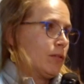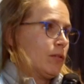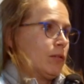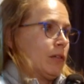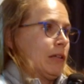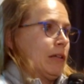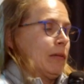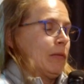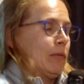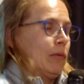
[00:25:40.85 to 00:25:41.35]
We're
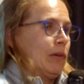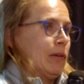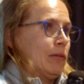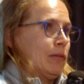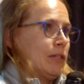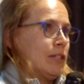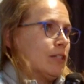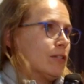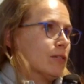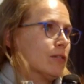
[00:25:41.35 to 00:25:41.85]
like, what are
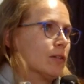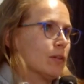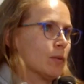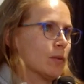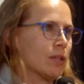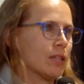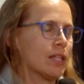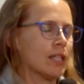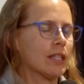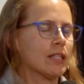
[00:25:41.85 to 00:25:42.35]
we doing
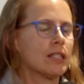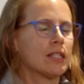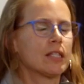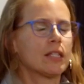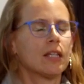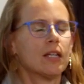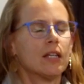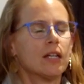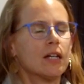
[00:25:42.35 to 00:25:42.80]
with this?